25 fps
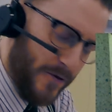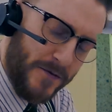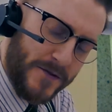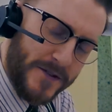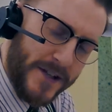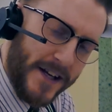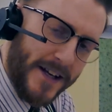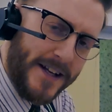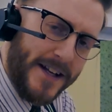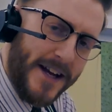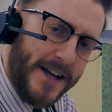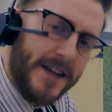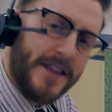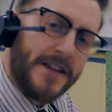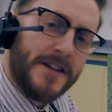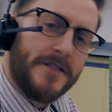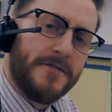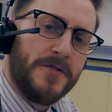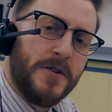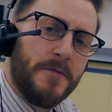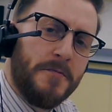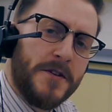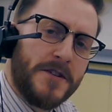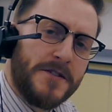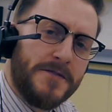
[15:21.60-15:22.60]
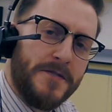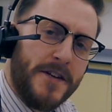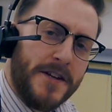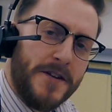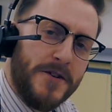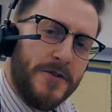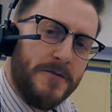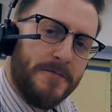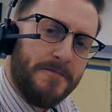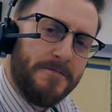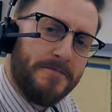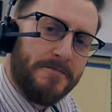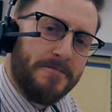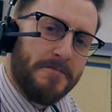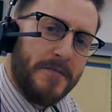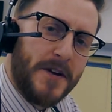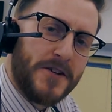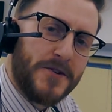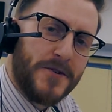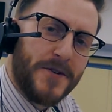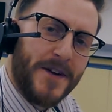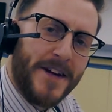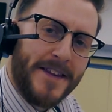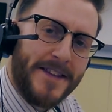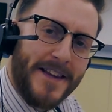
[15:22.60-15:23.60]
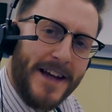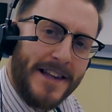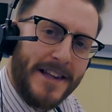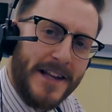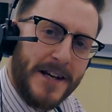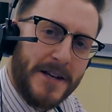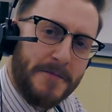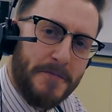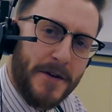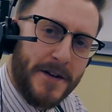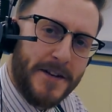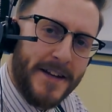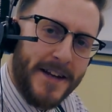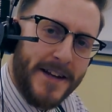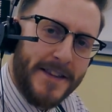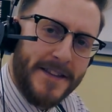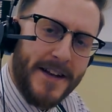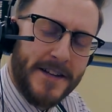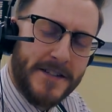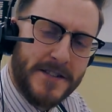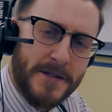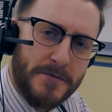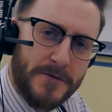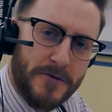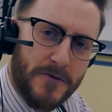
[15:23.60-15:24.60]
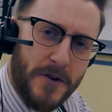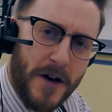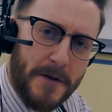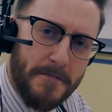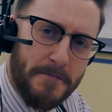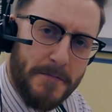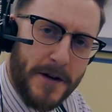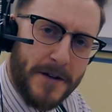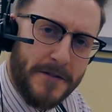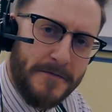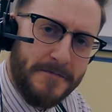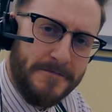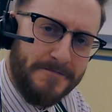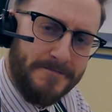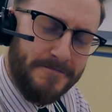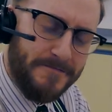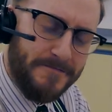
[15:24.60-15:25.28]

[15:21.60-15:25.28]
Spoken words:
taken anything from this video, make sure to hit that like button, hit that subscribe button.